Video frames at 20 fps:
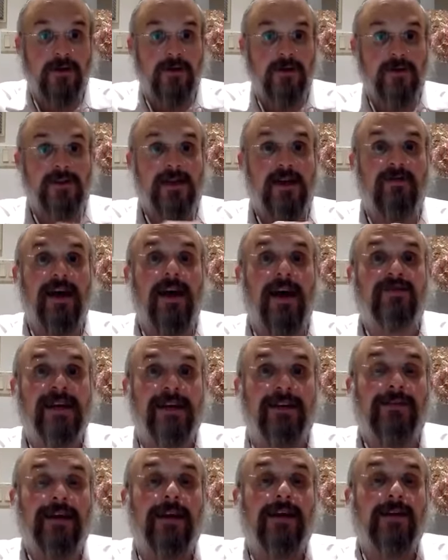So you have to have
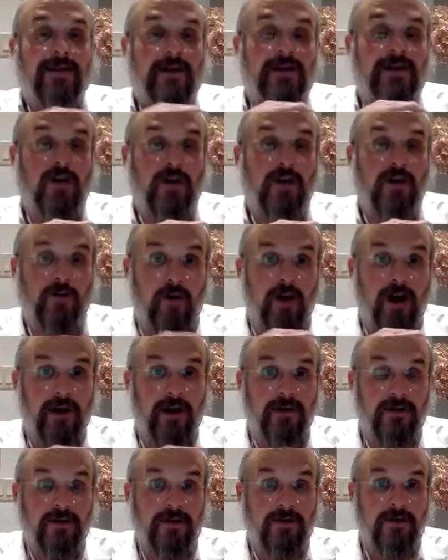taka six tefachim wide
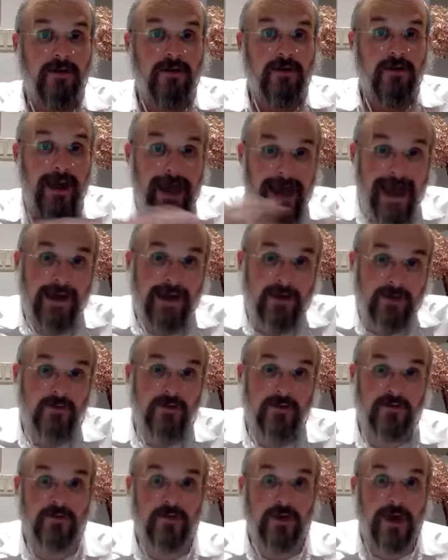and a
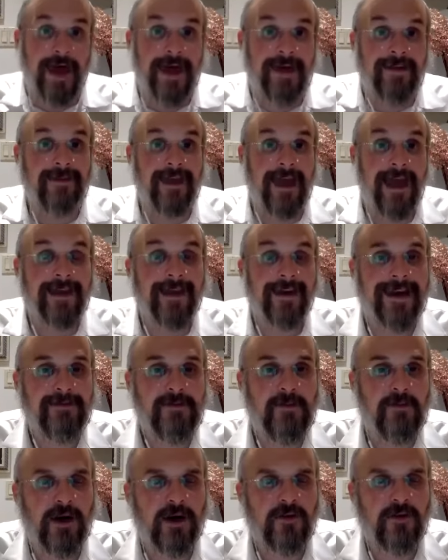roof to, and, and it has to be
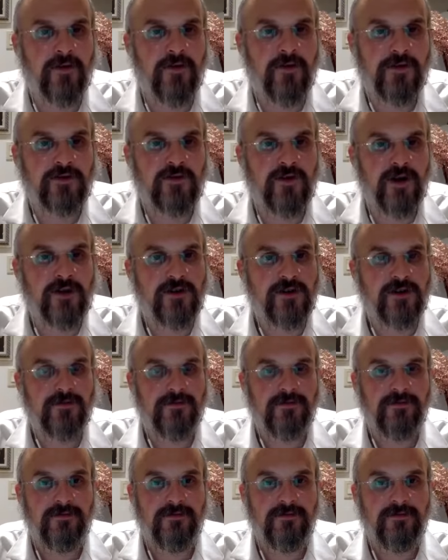part of a full structure.